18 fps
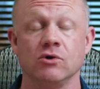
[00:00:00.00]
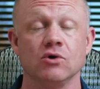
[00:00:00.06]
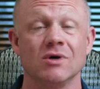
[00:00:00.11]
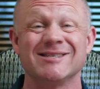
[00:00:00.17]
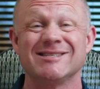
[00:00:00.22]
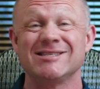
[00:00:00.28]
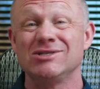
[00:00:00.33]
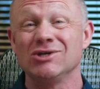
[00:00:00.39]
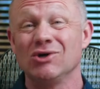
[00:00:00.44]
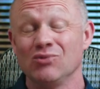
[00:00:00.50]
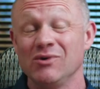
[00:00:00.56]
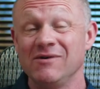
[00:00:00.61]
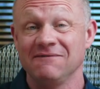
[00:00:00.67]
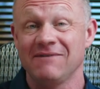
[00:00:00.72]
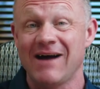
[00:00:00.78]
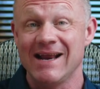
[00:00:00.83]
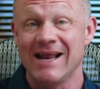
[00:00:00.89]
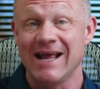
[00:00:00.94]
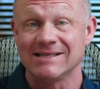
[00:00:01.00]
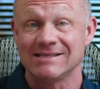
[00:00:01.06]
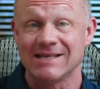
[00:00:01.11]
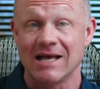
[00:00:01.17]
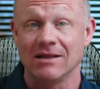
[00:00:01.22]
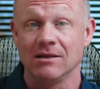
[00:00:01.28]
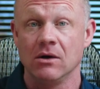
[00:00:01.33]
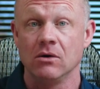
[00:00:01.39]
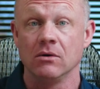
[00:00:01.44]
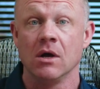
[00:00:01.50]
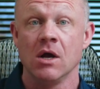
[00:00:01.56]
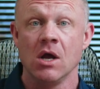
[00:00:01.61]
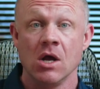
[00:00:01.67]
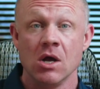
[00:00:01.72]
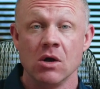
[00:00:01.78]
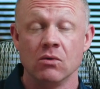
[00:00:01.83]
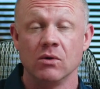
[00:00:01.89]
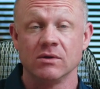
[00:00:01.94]
You could still refinance that loan
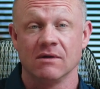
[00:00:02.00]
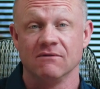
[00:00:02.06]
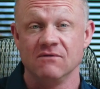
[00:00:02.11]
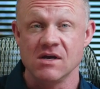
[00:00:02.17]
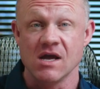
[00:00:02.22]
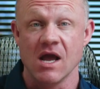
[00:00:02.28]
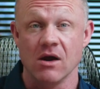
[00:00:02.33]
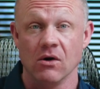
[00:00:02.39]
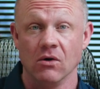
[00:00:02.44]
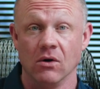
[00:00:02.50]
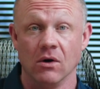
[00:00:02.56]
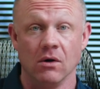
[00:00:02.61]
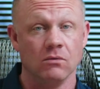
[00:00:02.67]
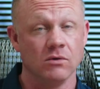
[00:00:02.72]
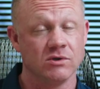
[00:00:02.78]
with the VA IRRRL,